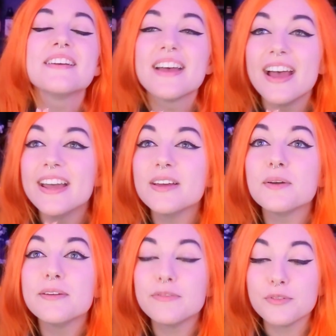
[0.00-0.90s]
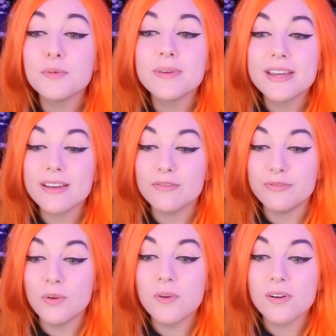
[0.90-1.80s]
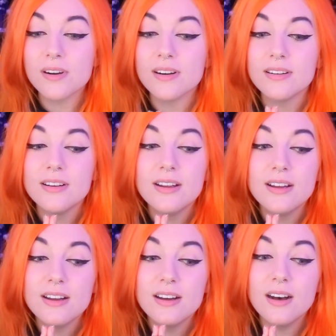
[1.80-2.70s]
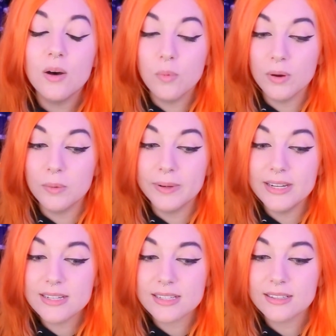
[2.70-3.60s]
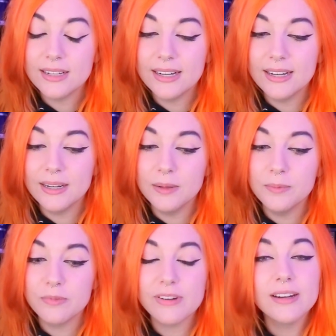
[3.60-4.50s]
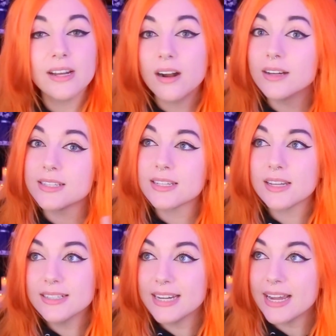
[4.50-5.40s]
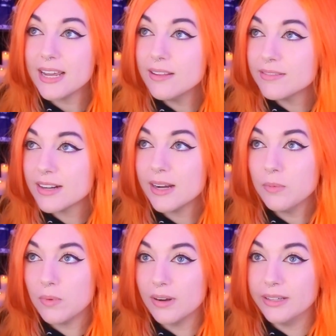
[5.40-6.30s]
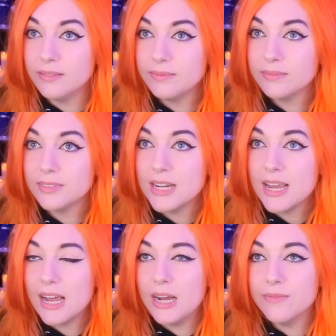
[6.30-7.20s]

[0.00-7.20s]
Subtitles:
it threw me for a whirlwind. Found out on Sunday that I won, and